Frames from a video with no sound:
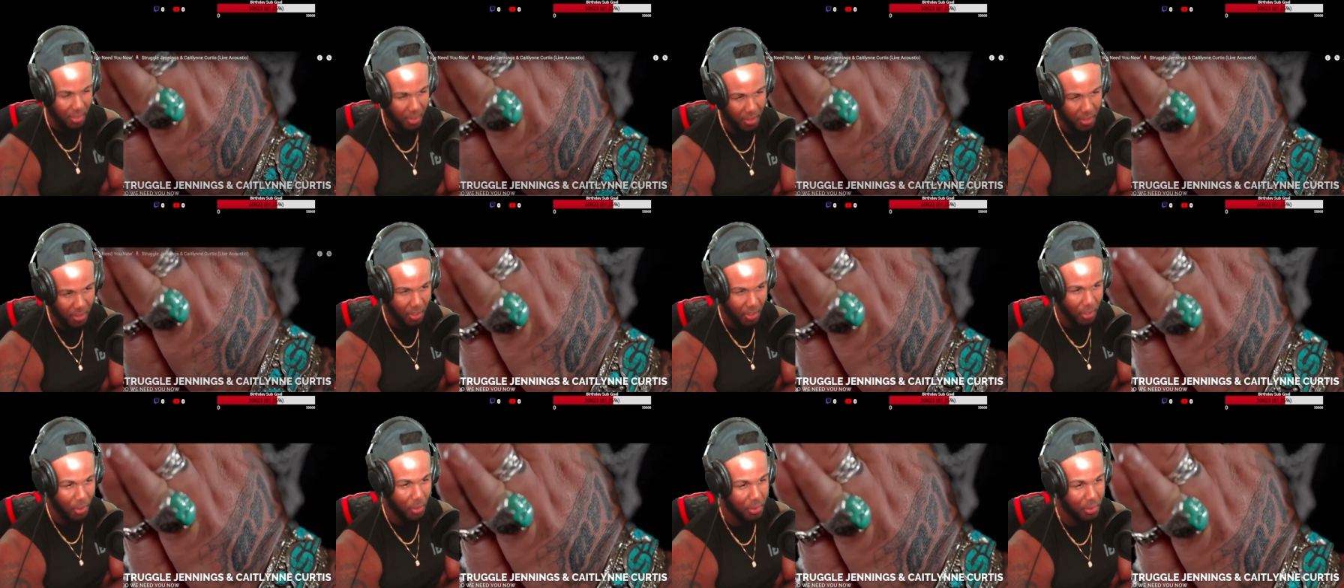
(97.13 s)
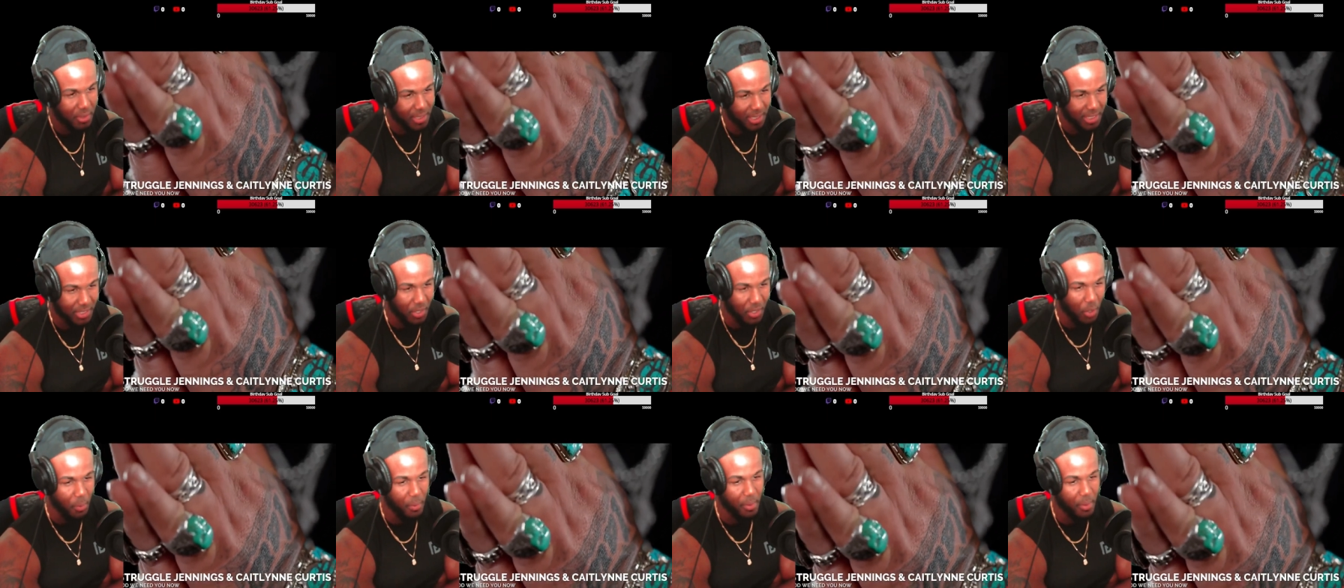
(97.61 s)
Oh, this is
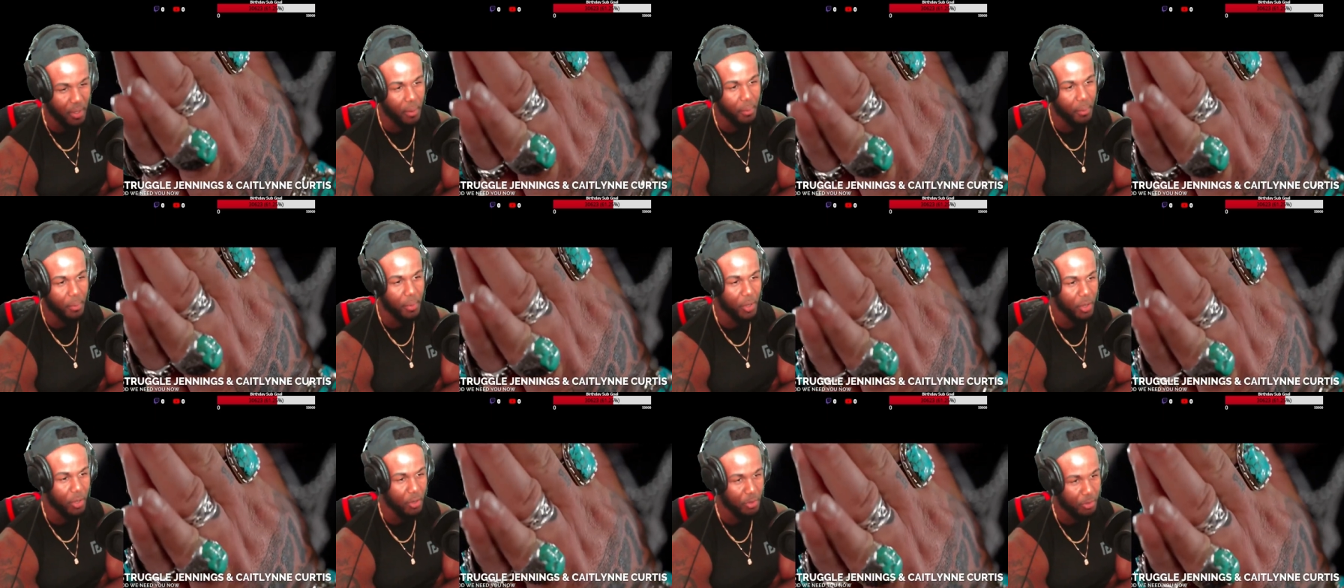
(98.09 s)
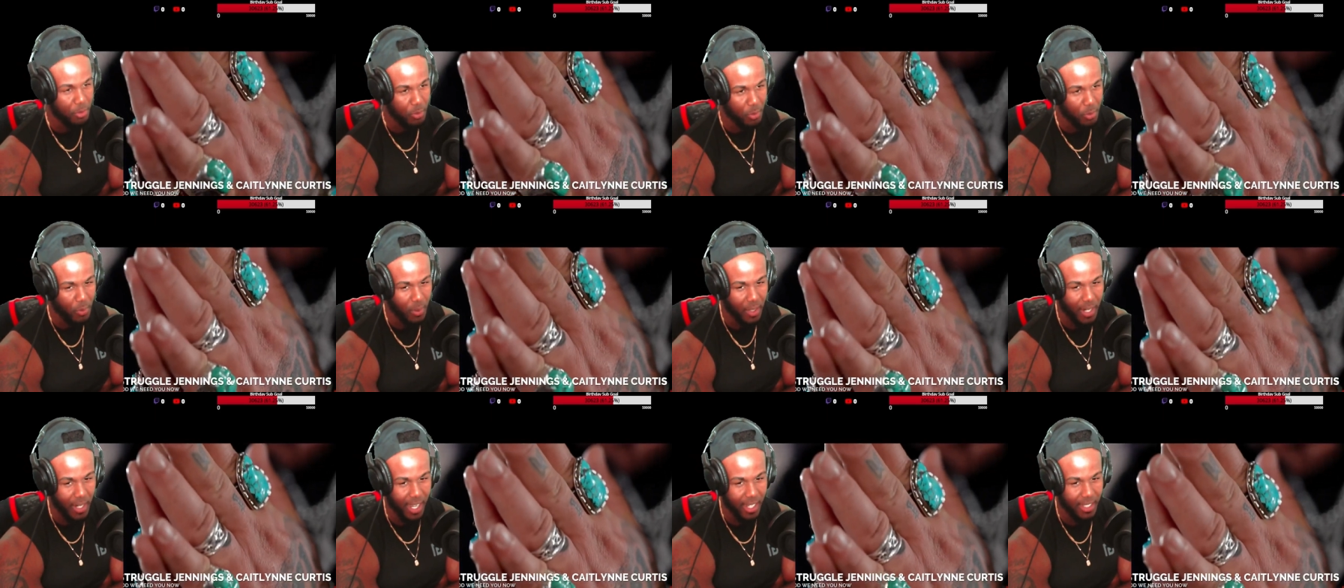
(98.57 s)
gonna be a beautiful
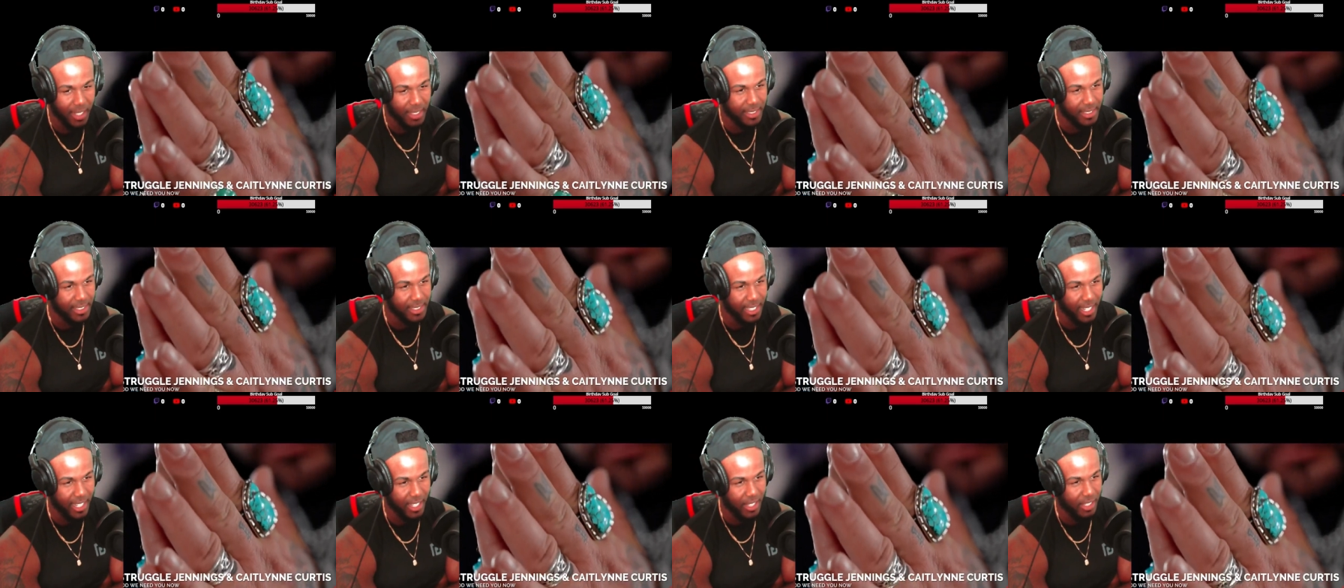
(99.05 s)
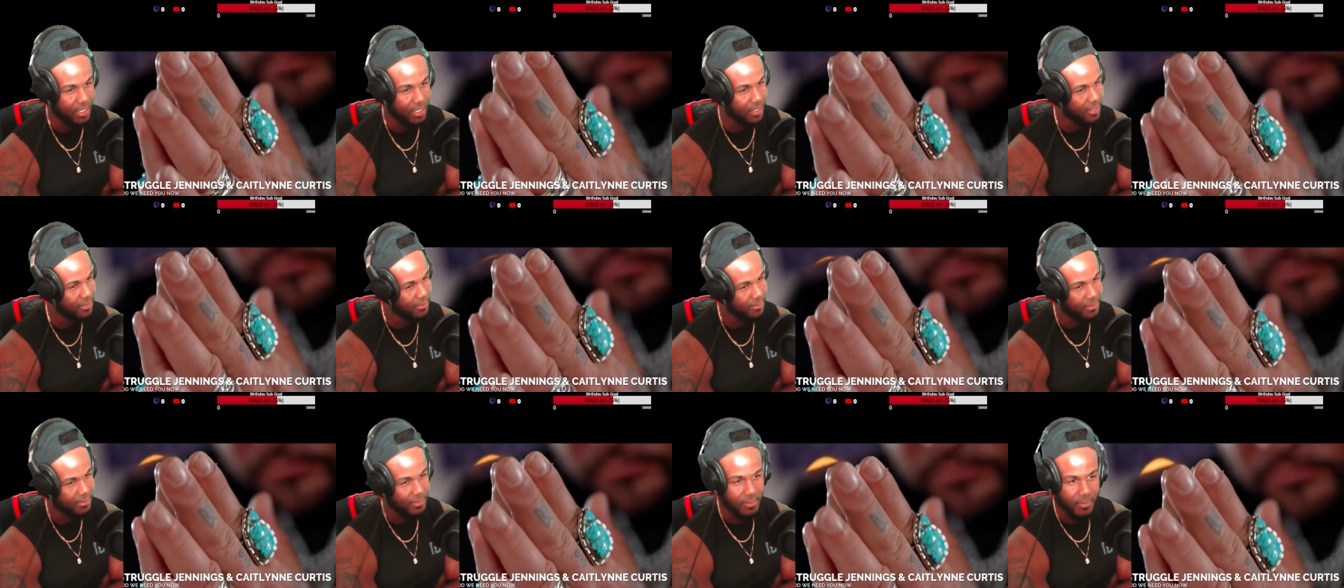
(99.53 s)
one. I could tell.
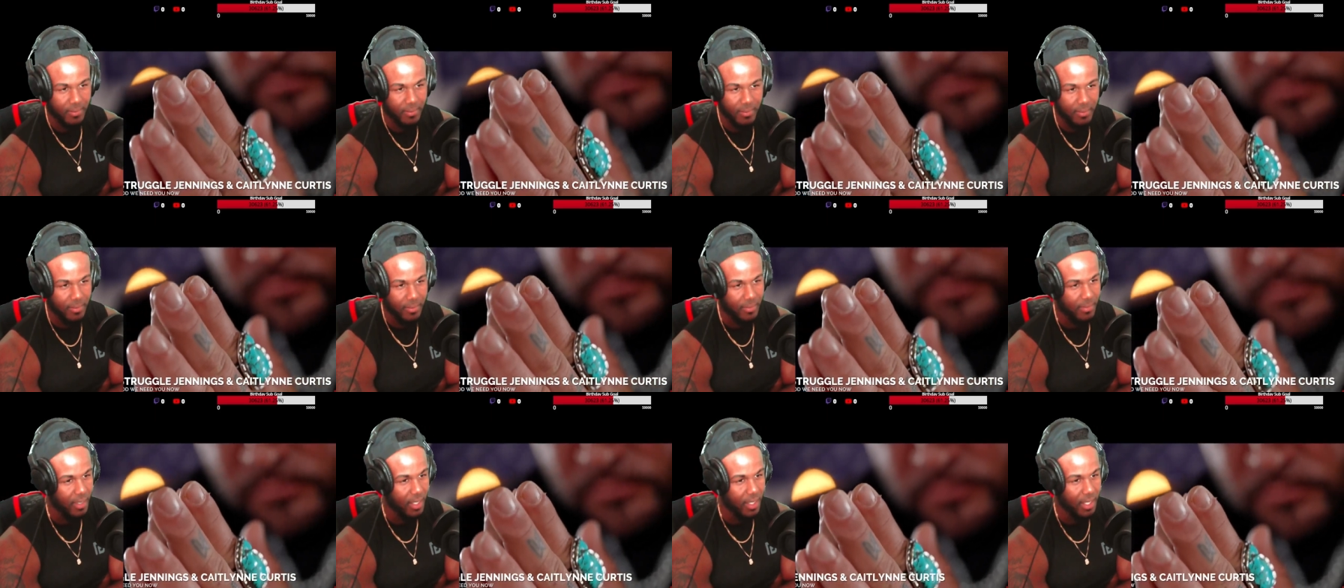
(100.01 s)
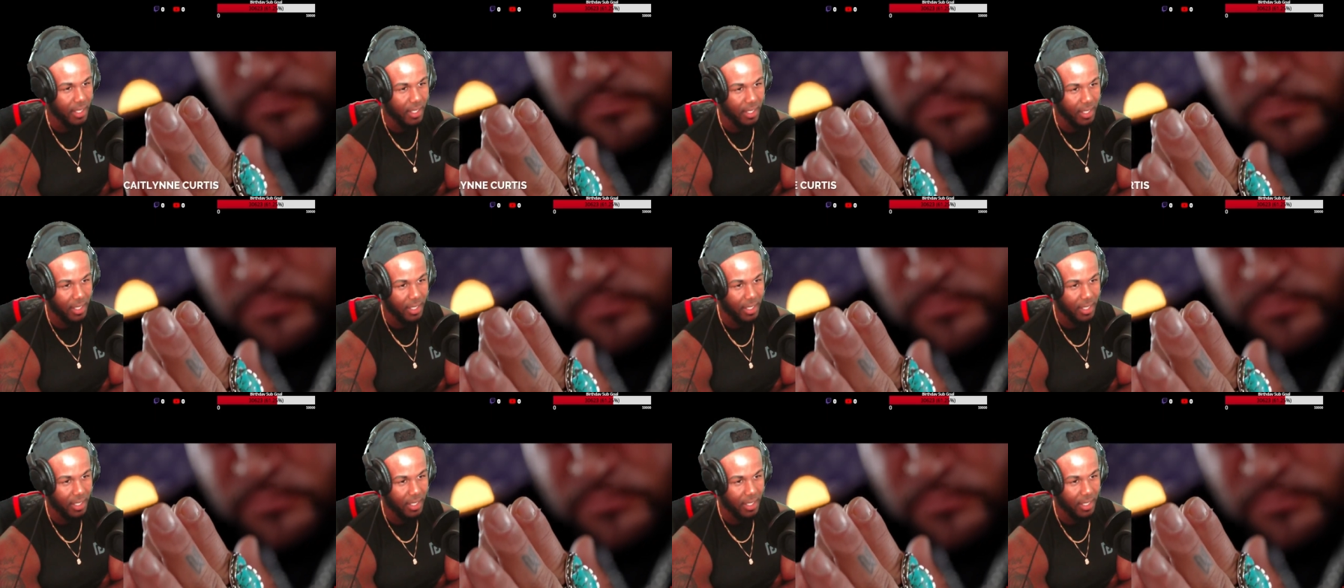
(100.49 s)
Let's go.